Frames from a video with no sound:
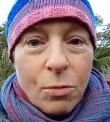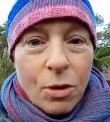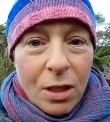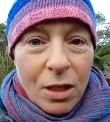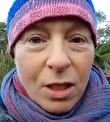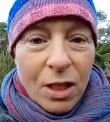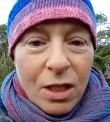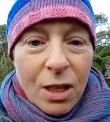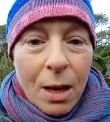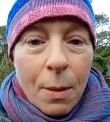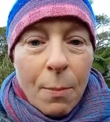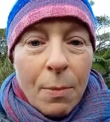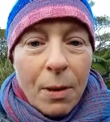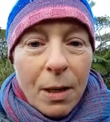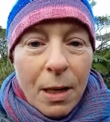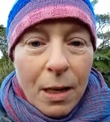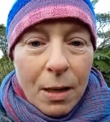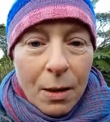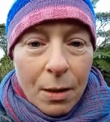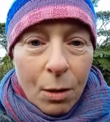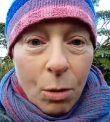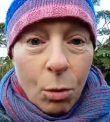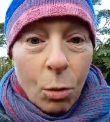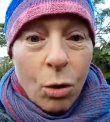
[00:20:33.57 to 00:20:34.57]
Just
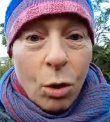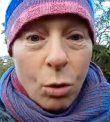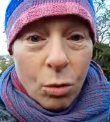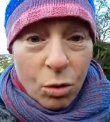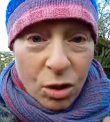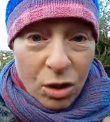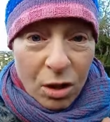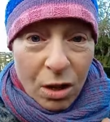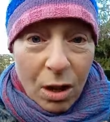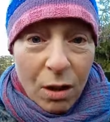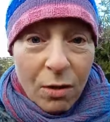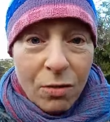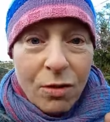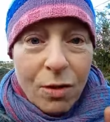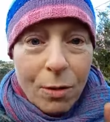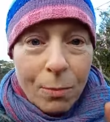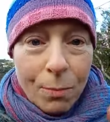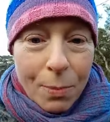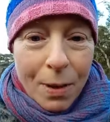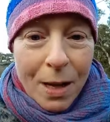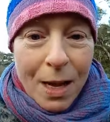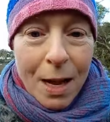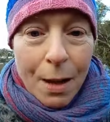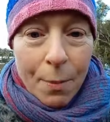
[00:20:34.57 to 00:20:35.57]
somebody or yourself to
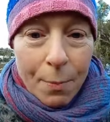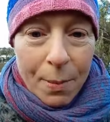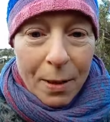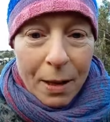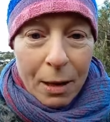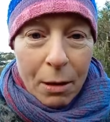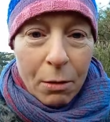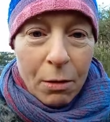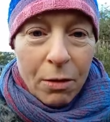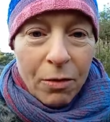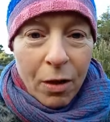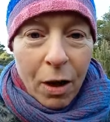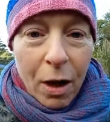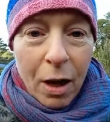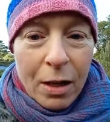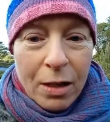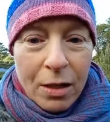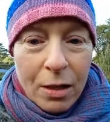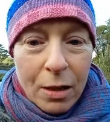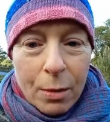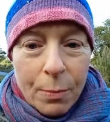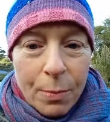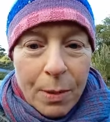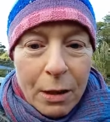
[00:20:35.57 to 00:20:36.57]
be a pair of eyes
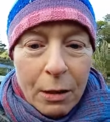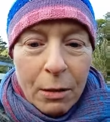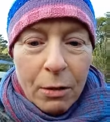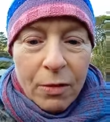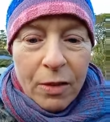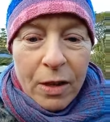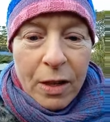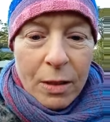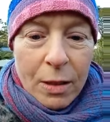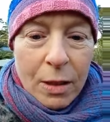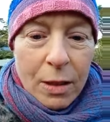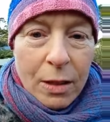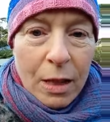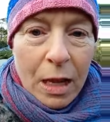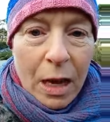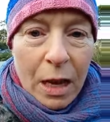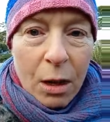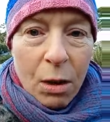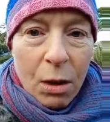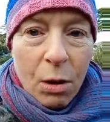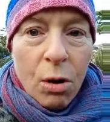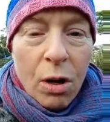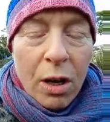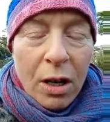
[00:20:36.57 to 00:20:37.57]
and a pair of ears to
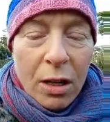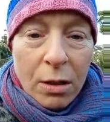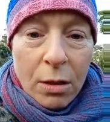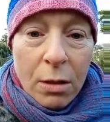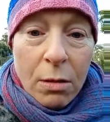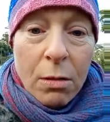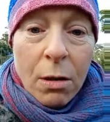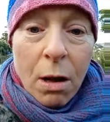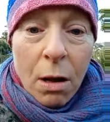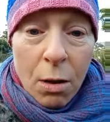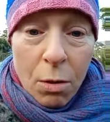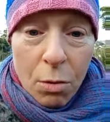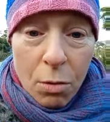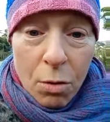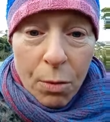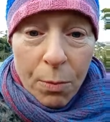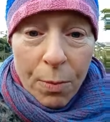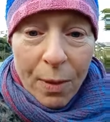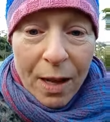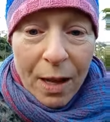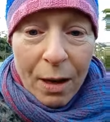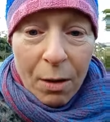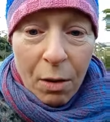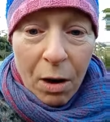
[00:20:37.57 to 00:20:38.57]
say, oi, do you know who you're
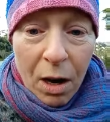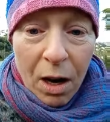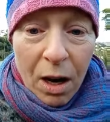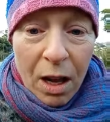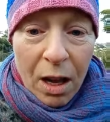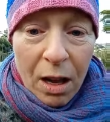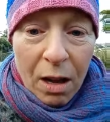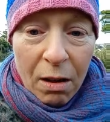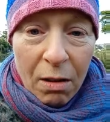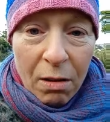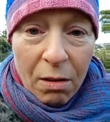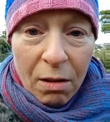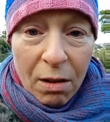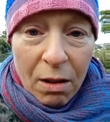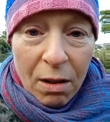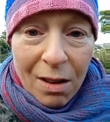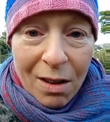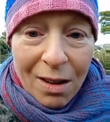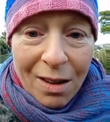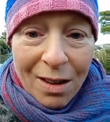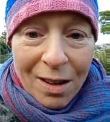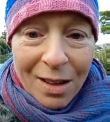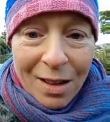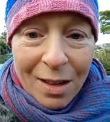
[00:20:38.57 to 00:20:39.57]
being right now?
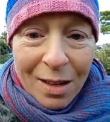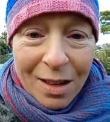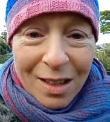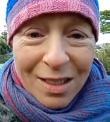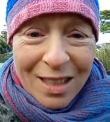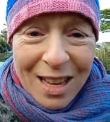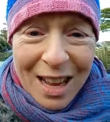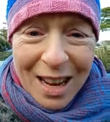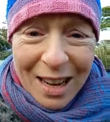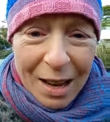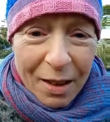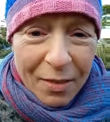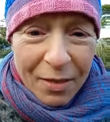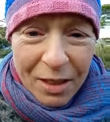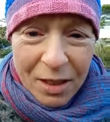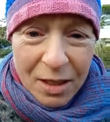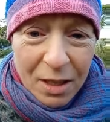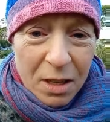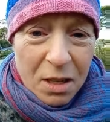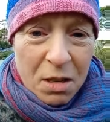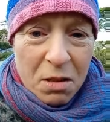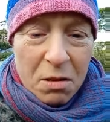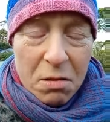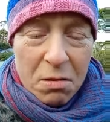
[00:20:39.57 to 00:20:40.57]
Is that loving
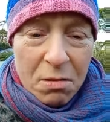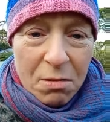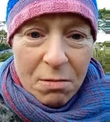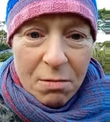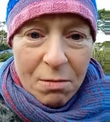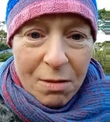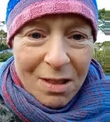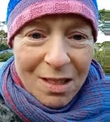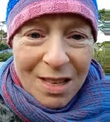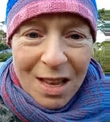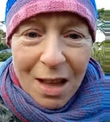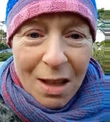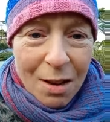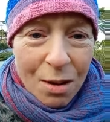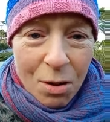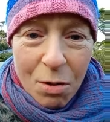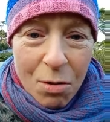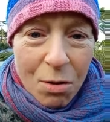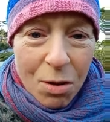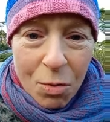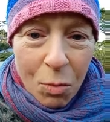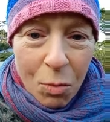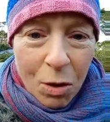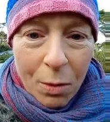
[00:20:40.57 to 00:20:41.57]
to you? Is that who
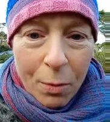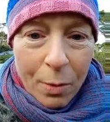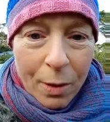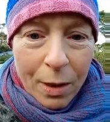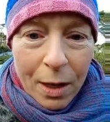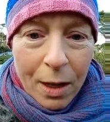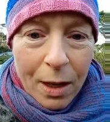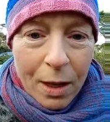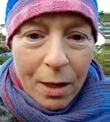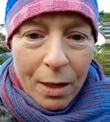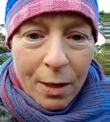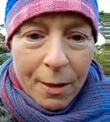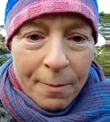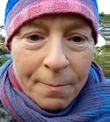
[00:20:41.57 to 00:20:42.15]
you want to be?